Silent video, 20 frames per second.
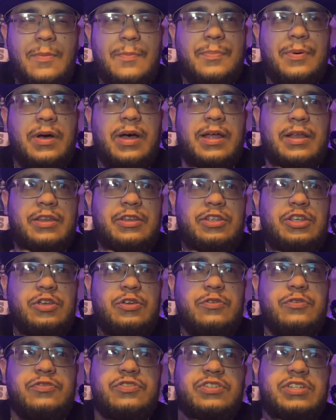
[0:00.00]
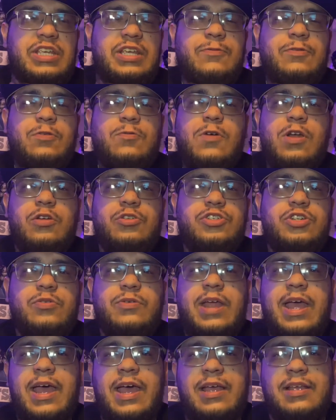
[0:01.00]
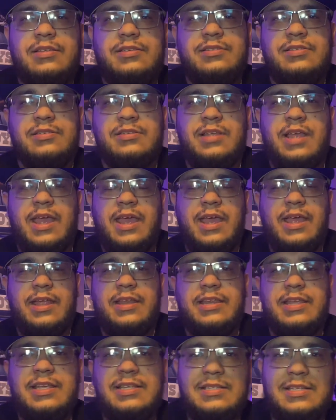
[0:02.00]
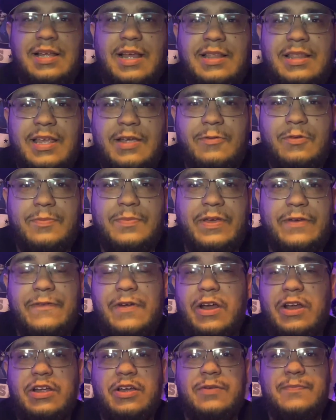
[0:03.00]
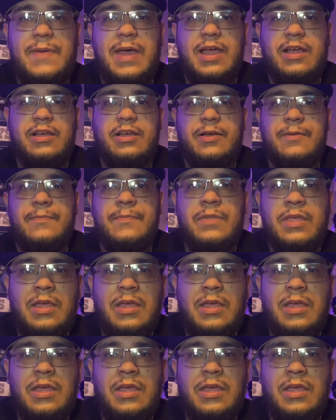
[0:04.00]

But you've seen what Ronald Jones has, and he's, I think, would be a very good backup.